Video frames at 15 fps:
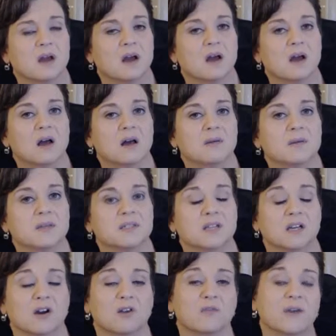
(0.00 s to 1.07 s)
Is a
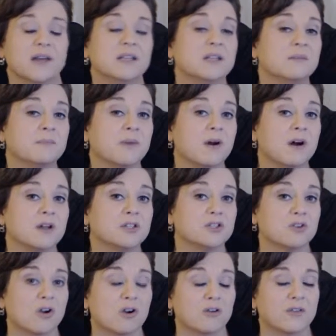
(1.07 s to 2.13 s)
covalent bond
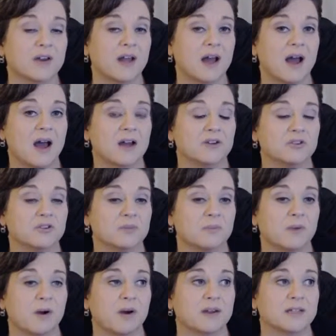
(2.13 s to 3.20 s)
stronger than a hydrogen
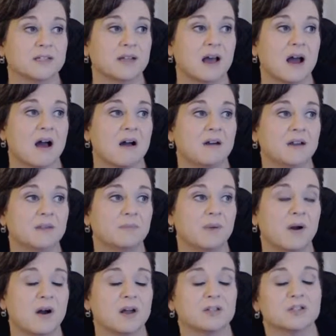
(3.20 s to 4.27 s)
bond? Is an ionic
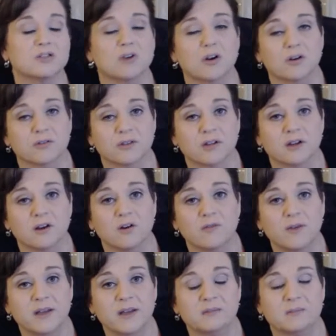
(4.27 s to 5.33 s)
bond stronger than a
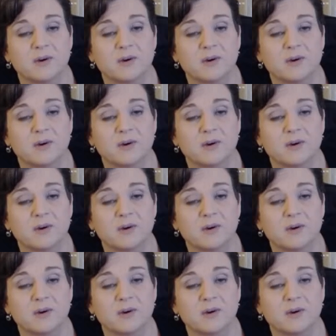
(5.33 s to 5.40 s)
covalent